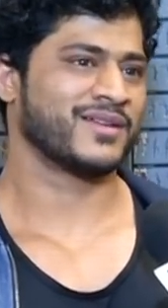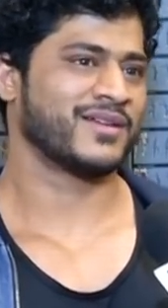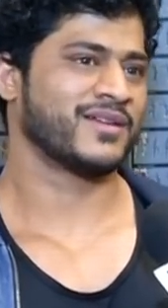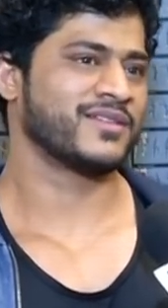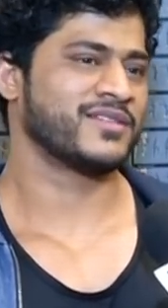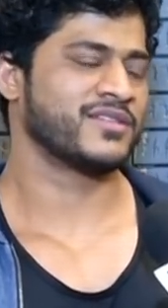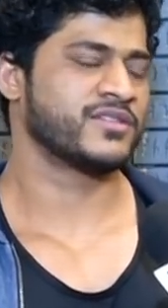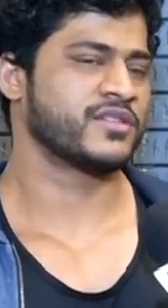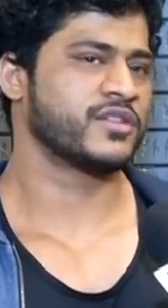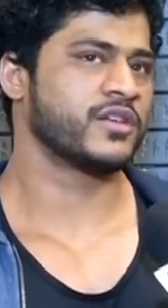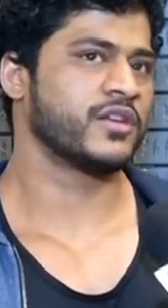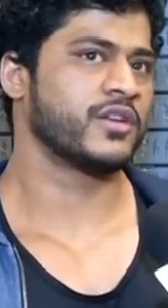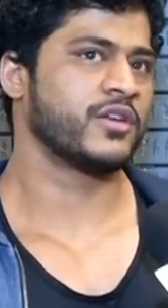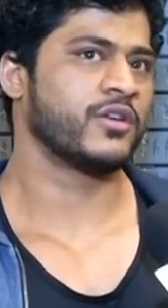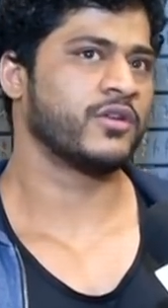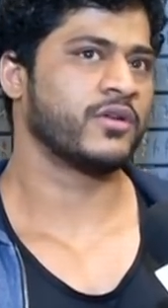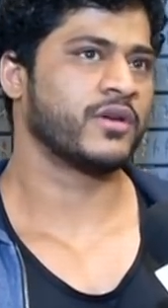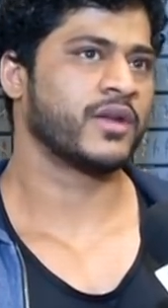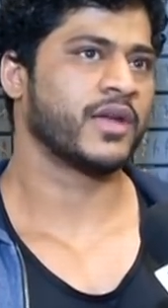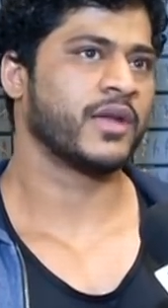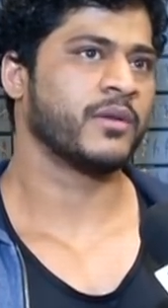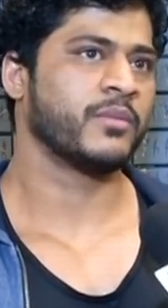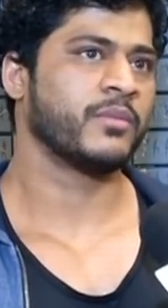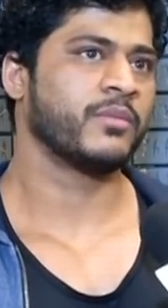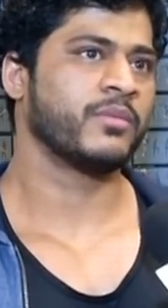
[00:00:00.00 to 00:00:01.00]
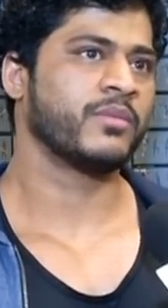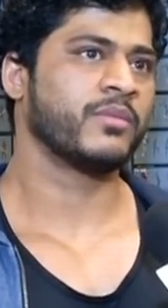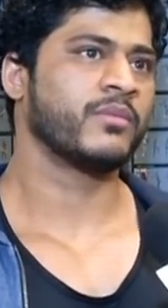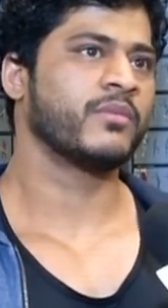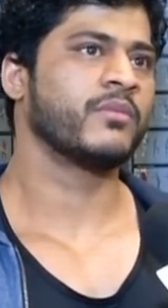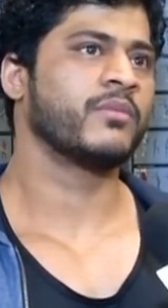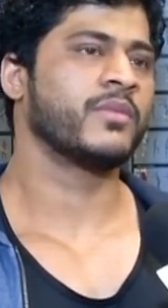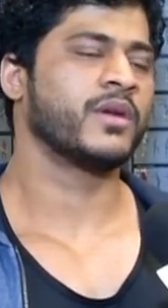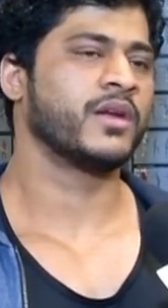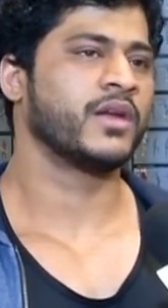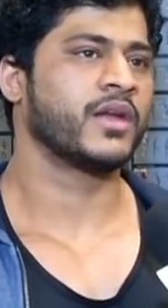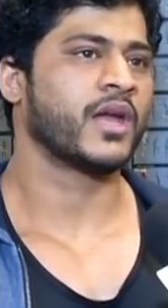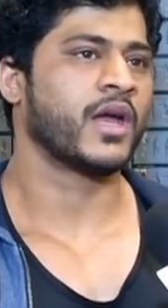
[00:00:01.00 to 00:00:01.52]
a stereotype
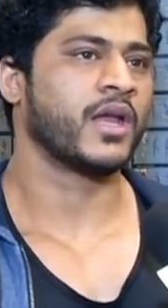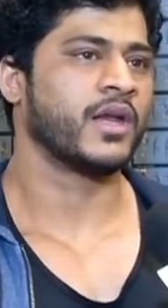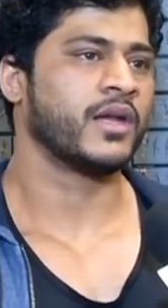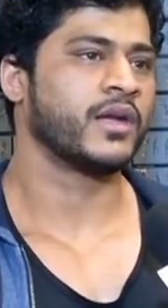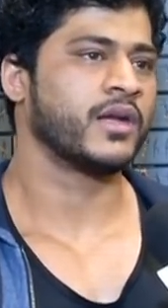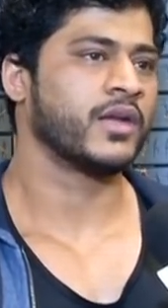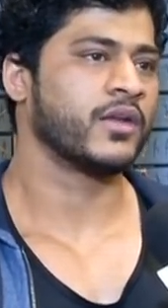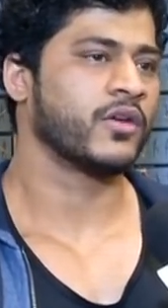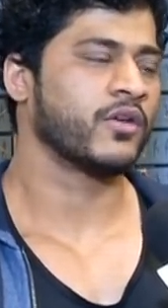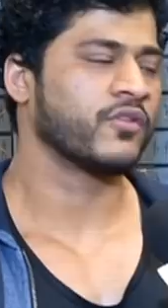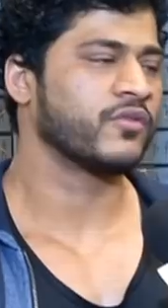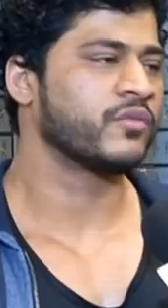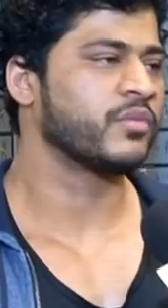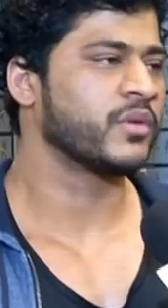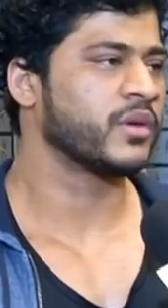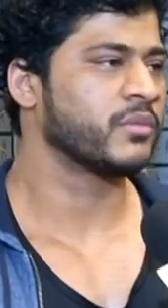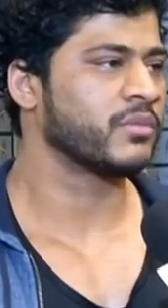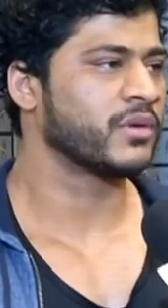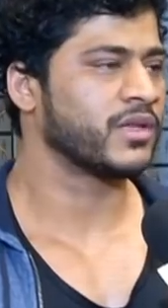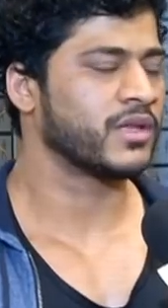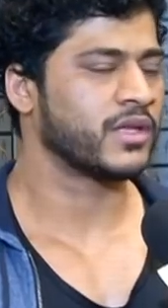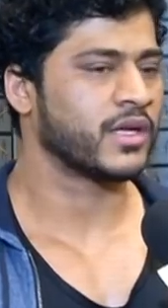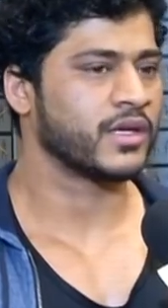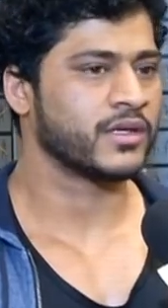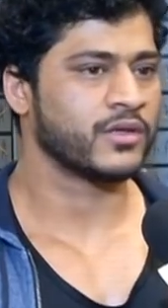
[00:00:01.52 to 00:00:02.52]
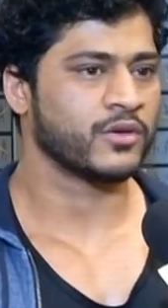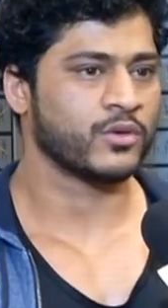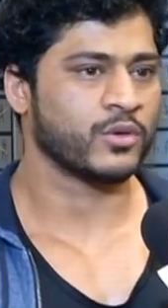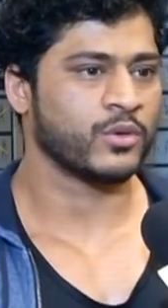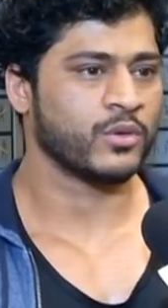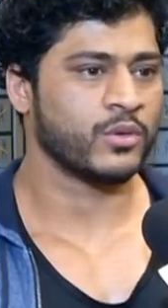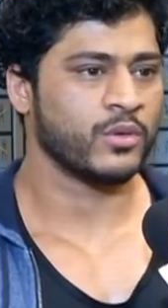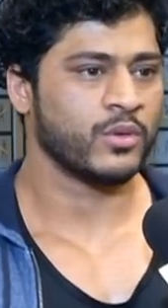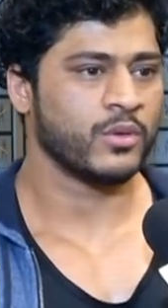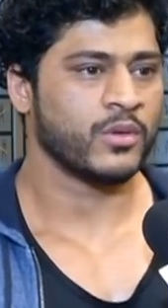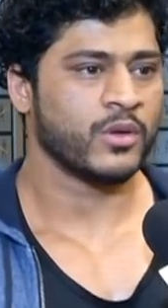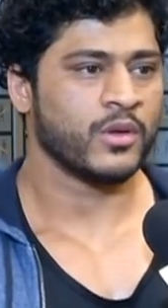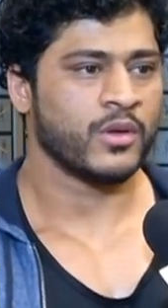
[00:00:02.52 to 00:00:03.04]
mentality of people that
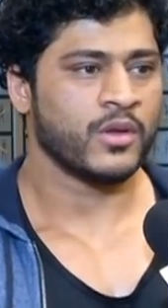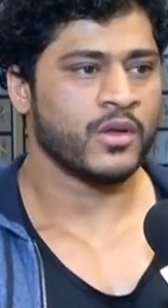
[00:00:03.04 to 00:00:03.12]
no